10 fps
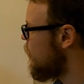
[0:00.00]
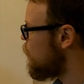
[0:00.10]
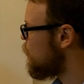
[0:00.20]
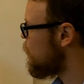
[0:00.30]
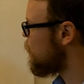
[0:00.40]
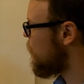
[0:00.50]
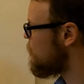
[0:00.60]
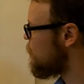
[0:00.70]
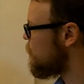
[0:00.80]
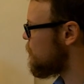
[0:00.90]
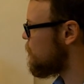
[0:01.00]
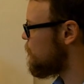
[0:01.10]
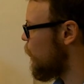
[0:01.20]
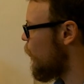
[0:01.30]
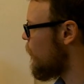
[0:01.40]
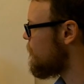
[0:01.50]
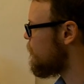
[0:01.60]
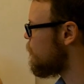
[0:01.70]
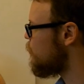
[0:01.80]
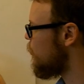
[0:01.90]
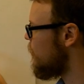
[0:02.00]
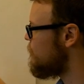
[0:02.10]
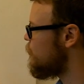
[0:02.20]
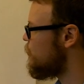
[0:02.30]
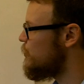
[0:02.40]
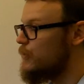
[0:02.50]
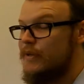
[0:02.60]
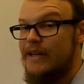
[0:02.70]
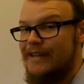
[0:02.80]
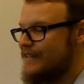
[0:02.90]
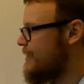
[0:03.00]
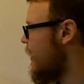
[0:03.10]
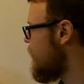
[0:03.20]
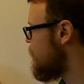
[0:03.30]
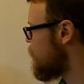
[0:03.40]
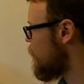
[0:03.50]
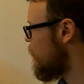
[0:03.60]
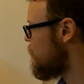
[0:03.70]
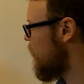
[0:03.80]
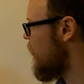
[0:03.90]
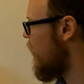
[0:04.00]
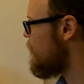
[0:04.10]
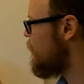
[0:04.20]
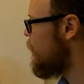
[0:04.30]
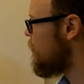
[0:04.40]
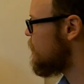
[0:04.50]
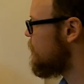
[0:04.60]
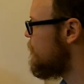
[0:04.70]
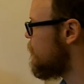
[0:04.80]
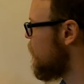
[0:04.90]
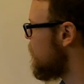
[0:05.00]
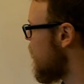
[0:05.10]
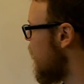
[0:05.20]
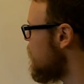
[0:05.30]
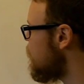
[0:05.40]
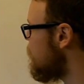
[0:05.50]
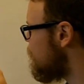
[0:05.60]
2 times 2 is 4, times 2 is 8, so I've done that first, done the 8.